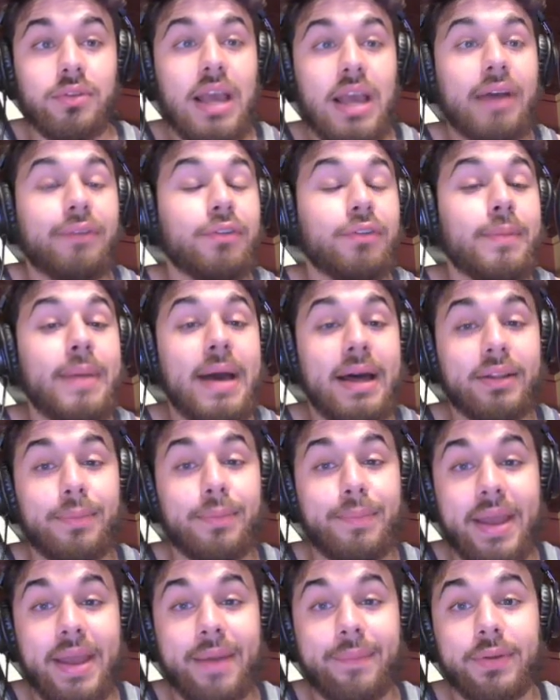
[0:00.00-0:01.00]
from
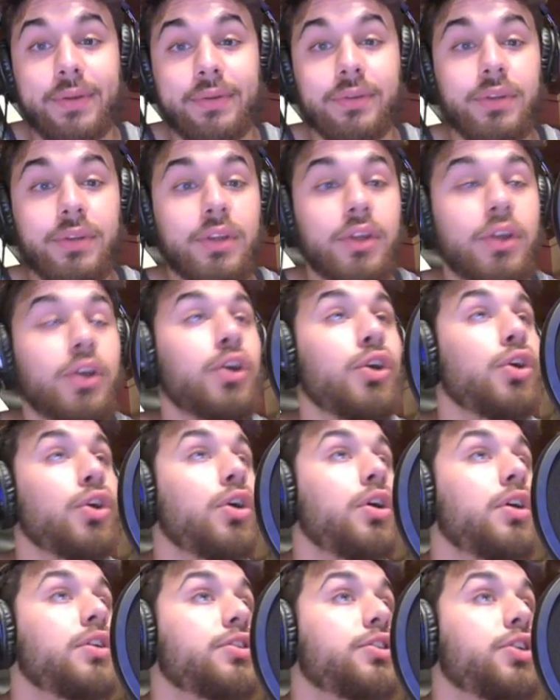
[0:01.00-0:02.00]
Alabama.
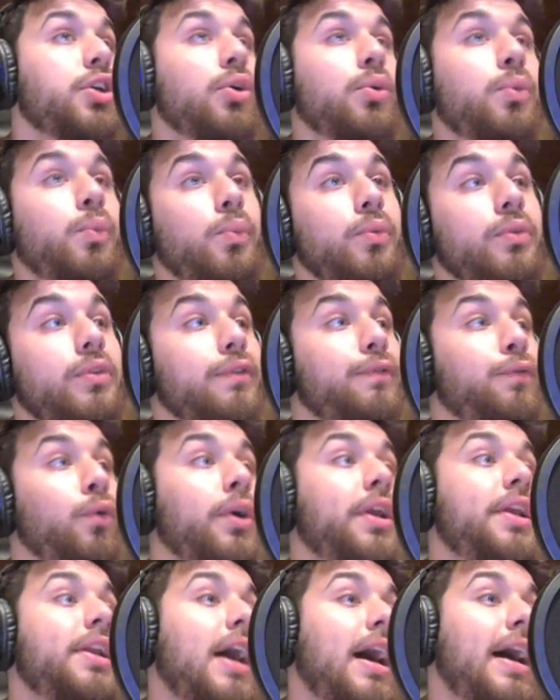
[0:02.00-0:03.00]
So the
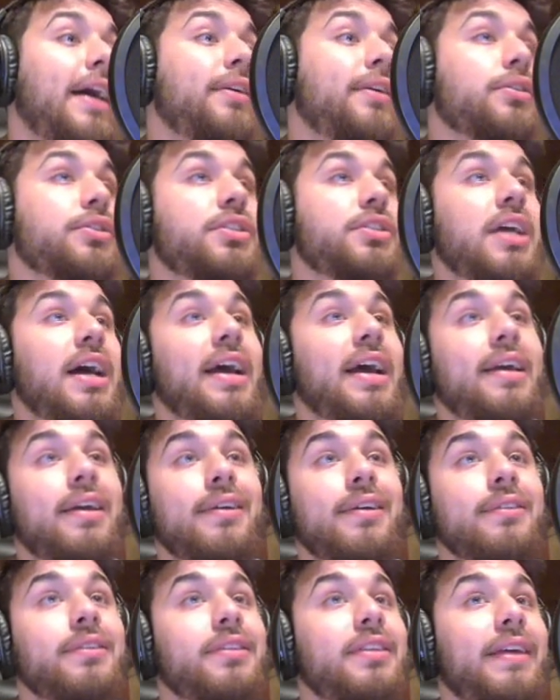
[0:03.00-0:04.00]
49ers,
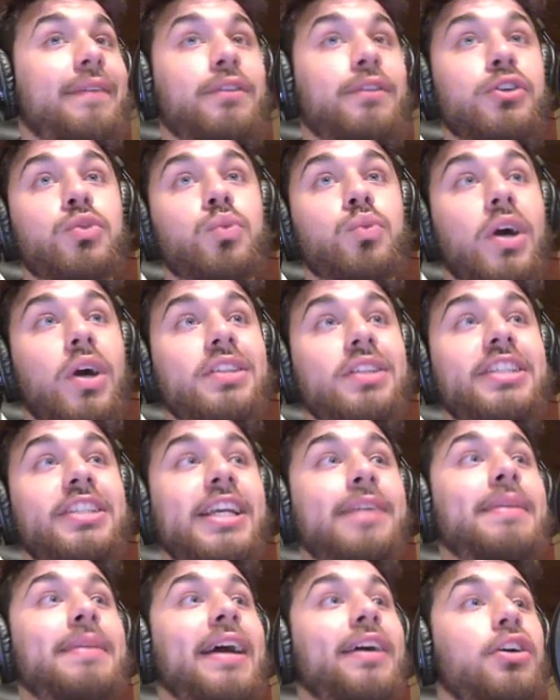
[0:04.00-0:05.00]
if there's one
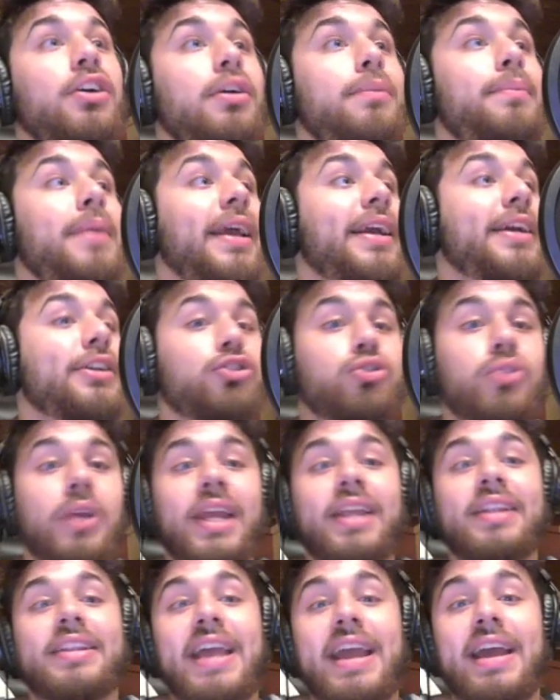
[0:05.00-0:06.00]
team that could make a
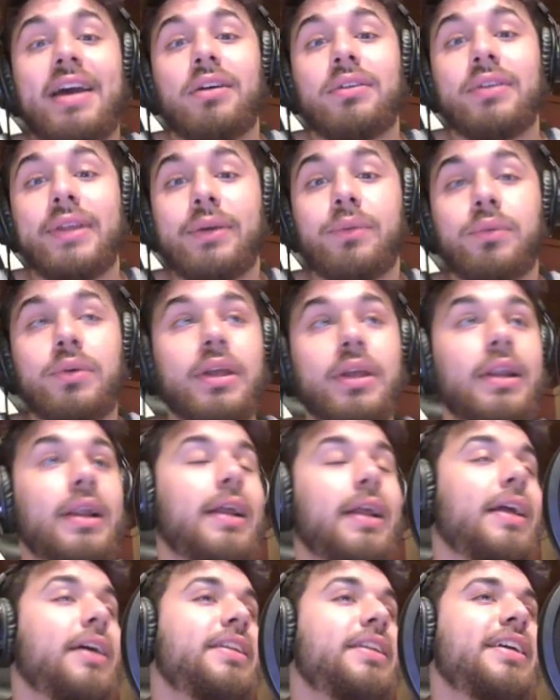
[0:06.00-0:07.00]
trade down,
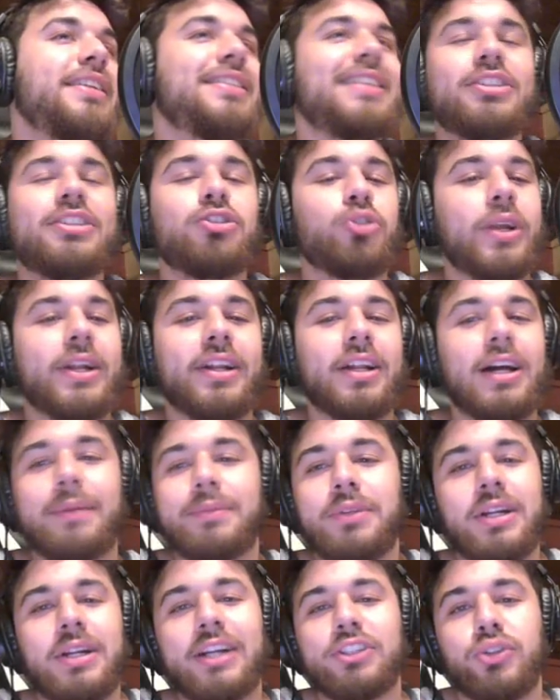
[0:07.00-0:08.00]
they traded up.
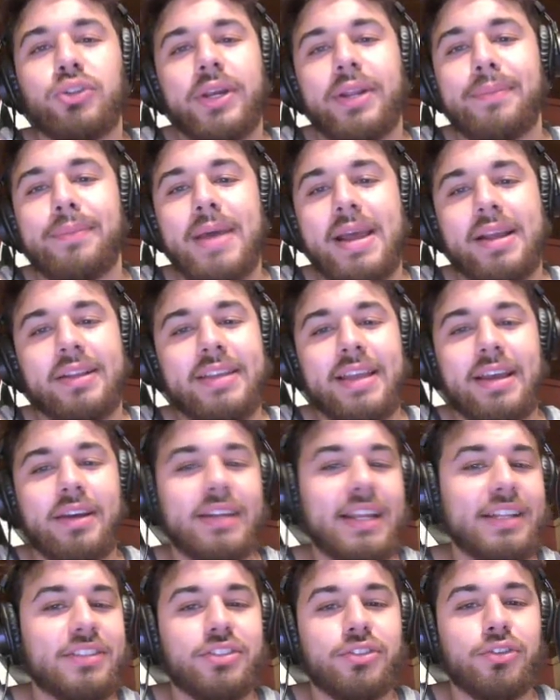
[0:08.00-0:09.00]
They're not trading back down.
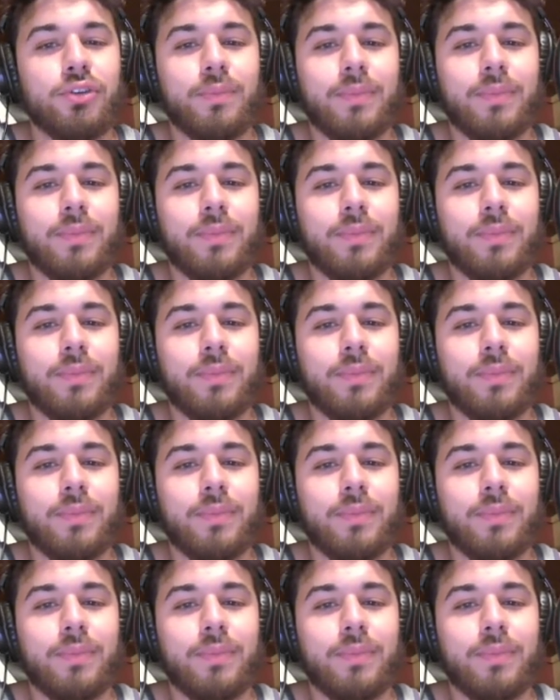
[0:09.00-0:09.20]
That's stupid.